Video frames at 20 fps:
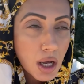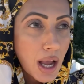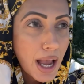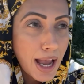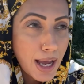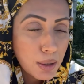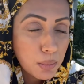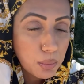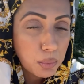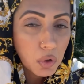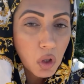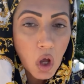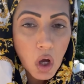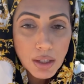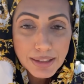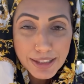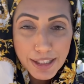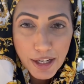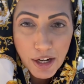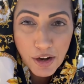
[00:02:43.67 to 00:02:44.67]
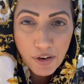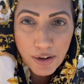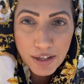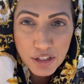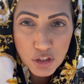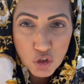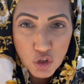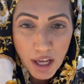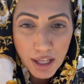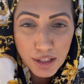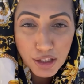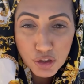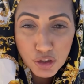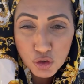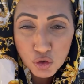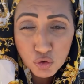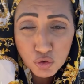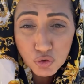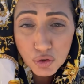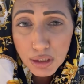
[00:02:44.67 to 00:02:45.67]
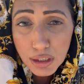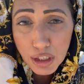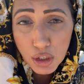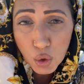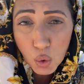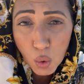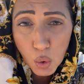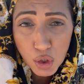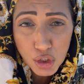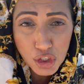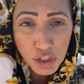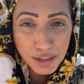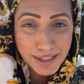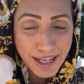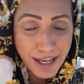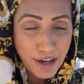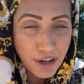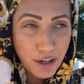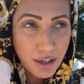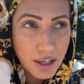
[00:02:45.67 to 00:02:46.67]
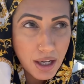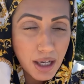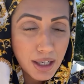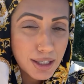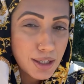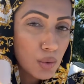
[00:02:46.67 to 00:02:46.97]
had blonde hair and she had this really gorgeous haircut.